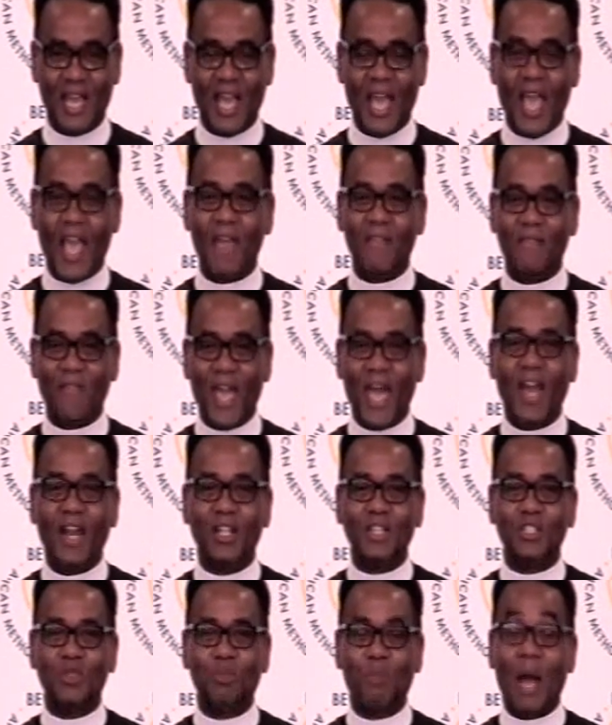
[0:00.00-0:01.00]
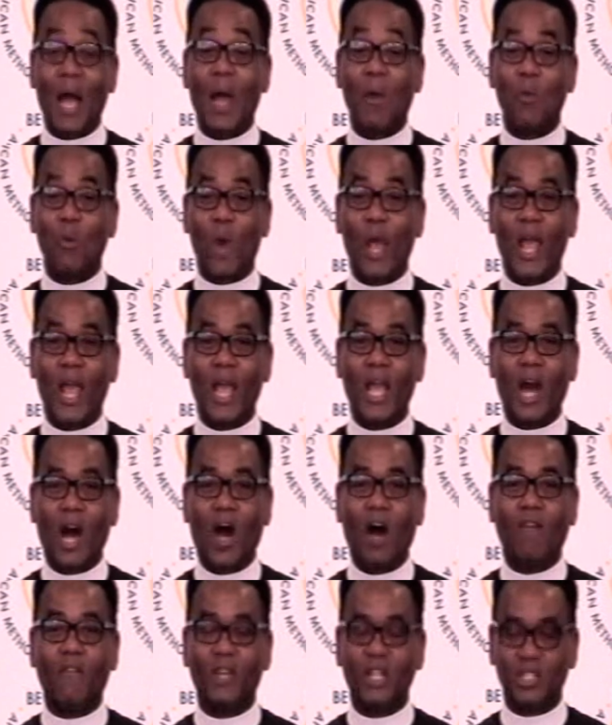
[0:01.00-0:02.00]
And that is by way
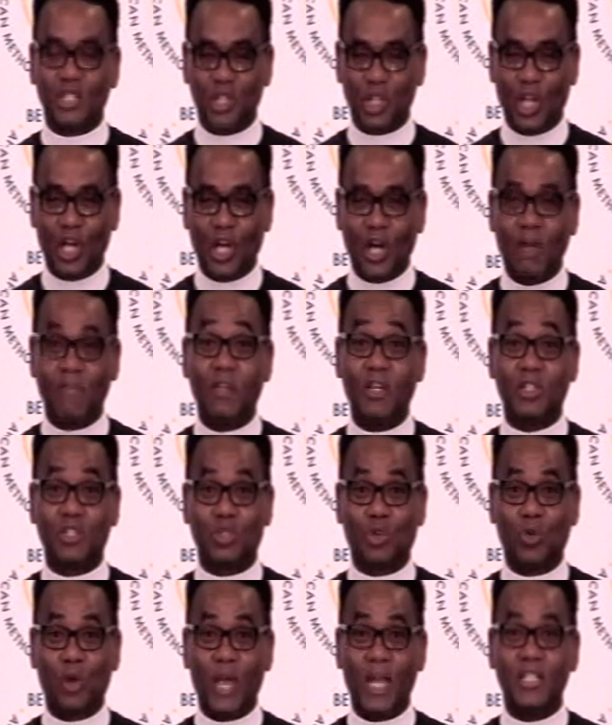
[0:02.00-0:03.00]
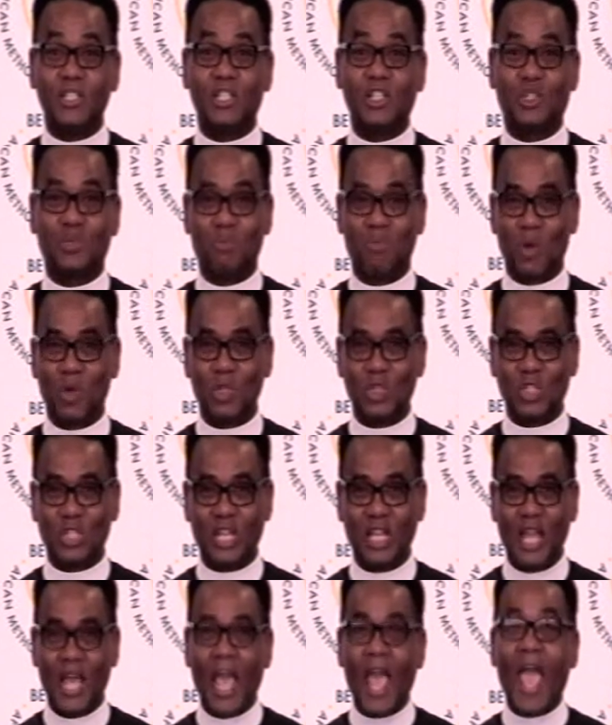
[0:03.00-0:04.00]
of His love, His grace, His
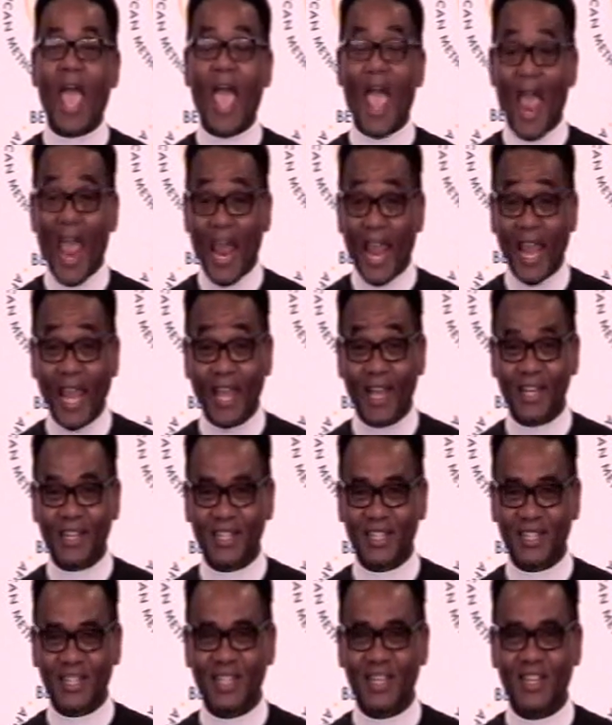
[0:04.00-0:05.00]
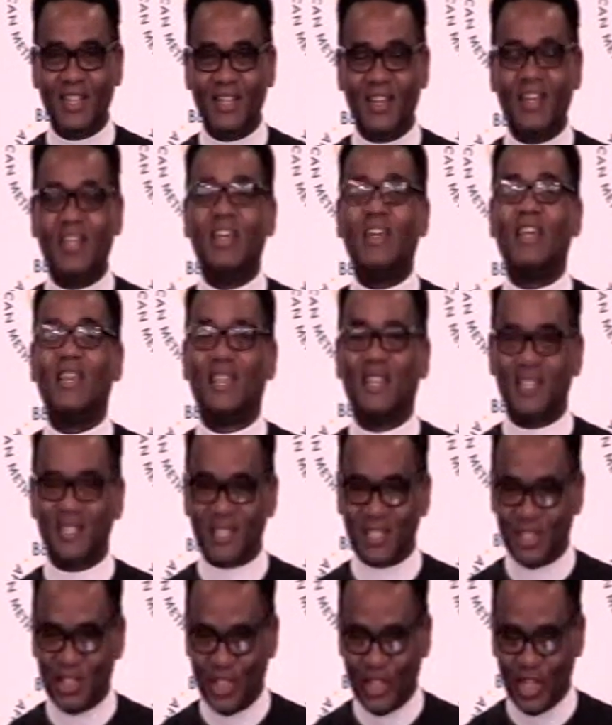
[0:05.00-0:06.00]
mercy, and his
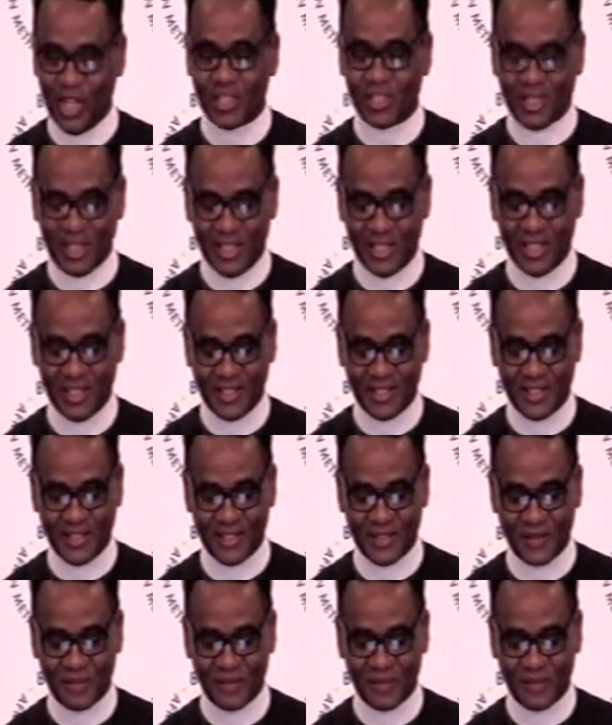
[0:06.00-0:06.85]
justice.